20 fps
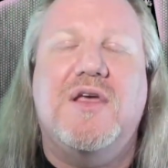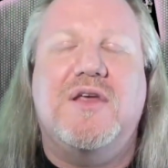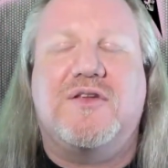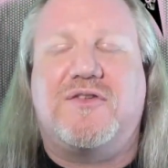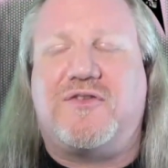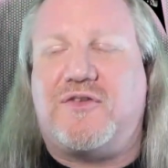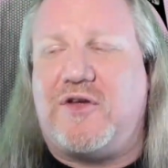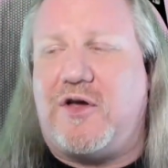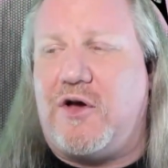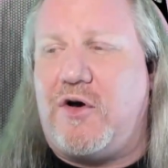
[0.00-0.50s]

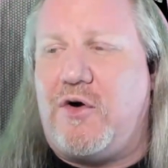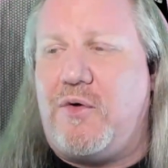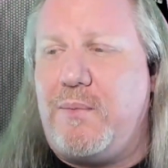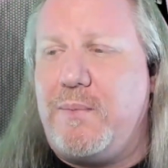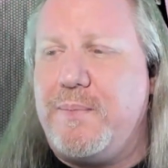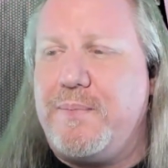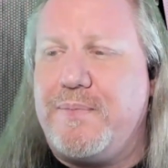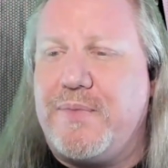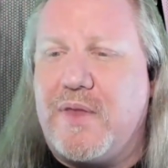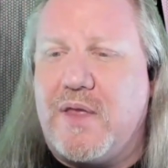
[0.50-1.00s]
So
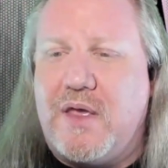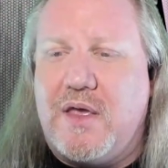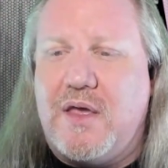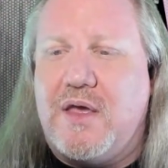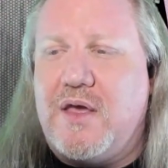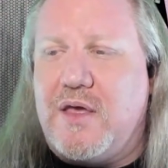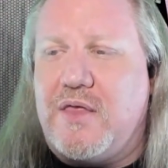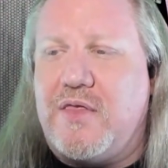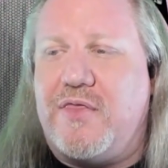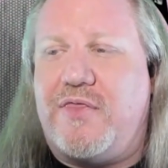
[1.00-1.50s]

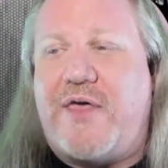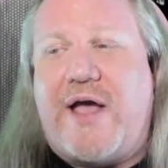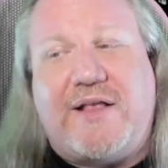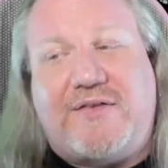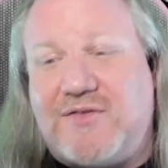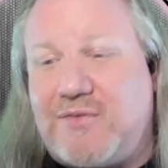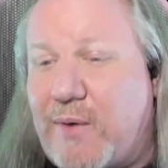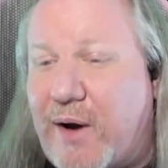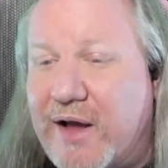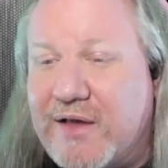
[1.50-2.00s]

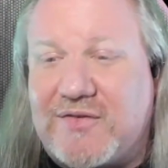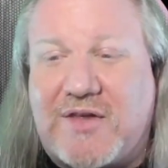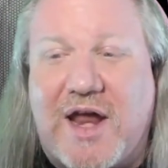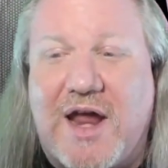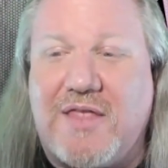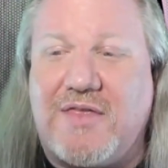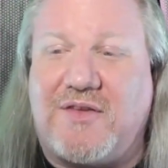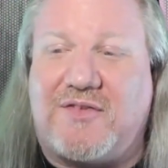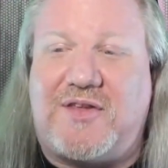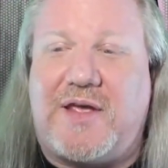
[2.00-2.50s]
that's why it's
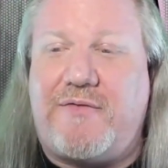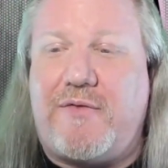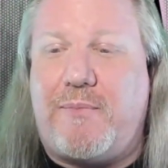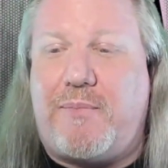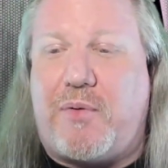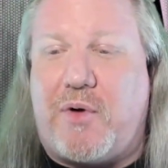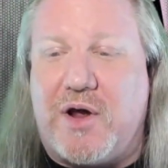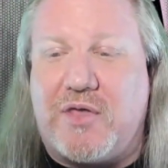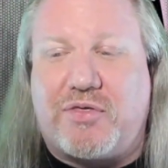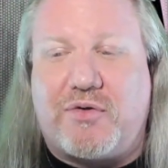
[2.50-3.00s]
getting to
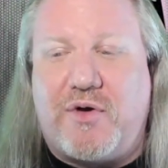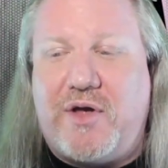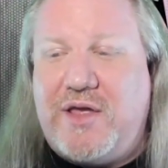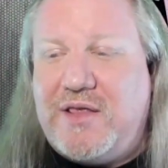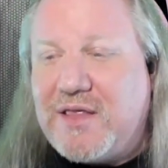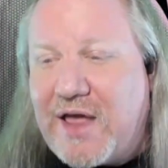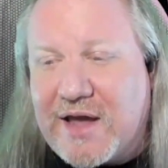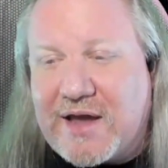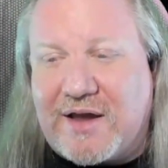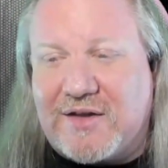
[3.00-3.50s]

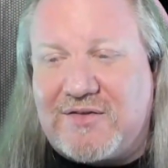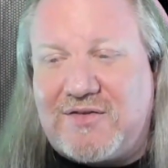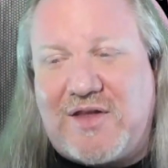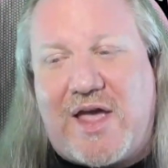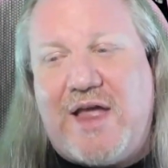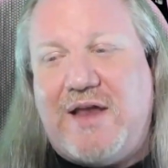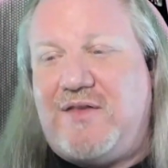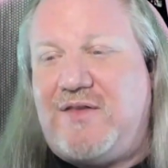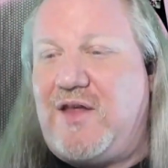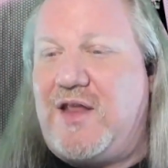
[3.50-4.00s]
7.3. Like I
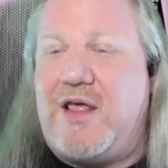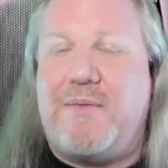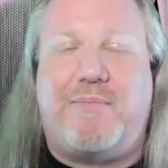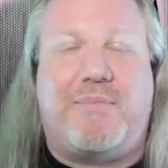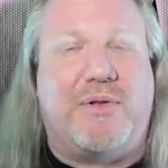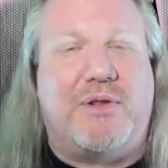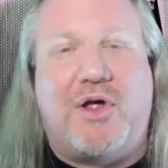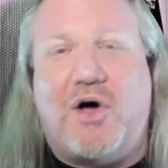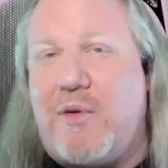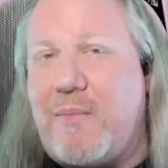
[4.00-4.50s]
said, did it
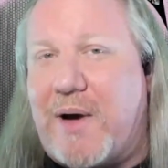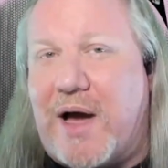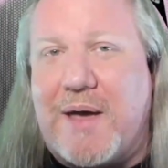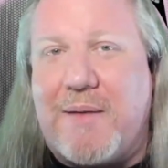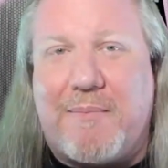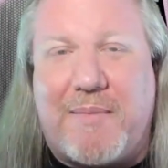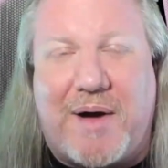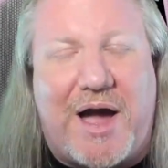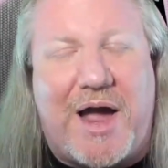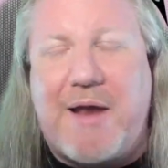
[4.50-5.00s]
blow my
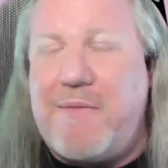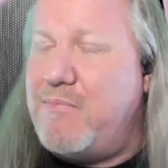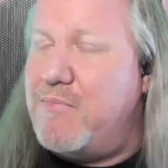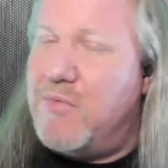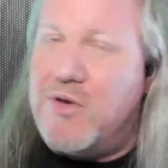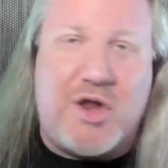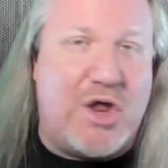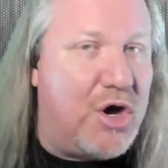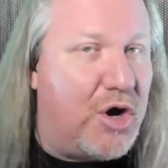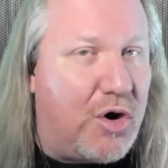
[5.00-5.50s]
mind?
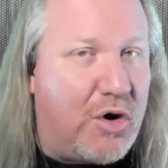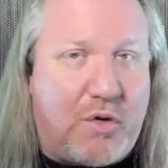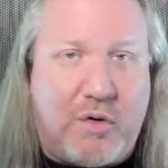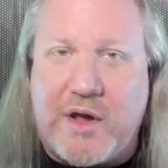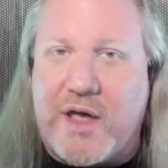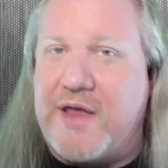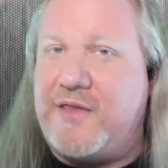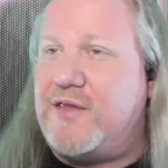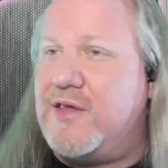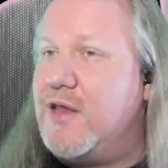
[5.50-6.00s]
No,
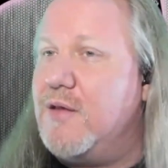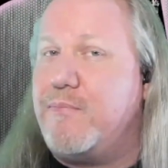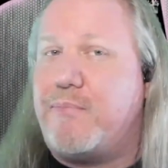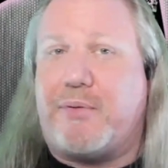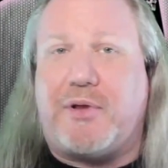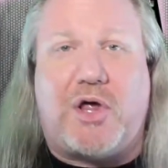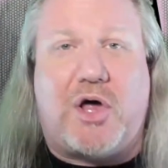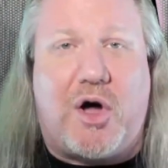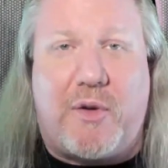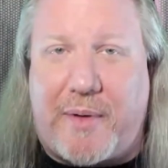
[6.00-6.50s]
it didn't
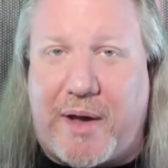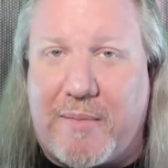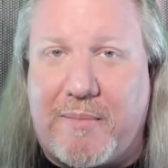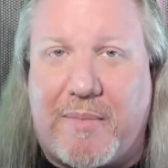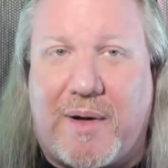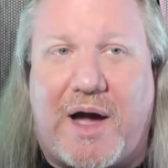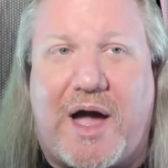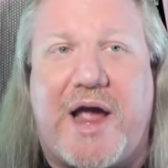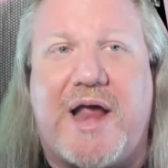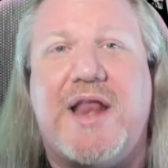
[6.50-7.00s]
blow my
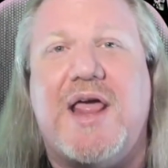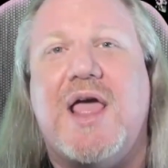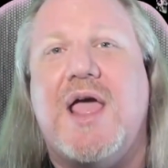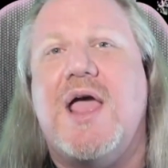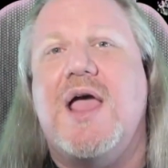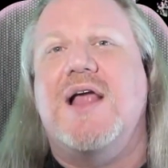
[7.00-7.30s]
mind.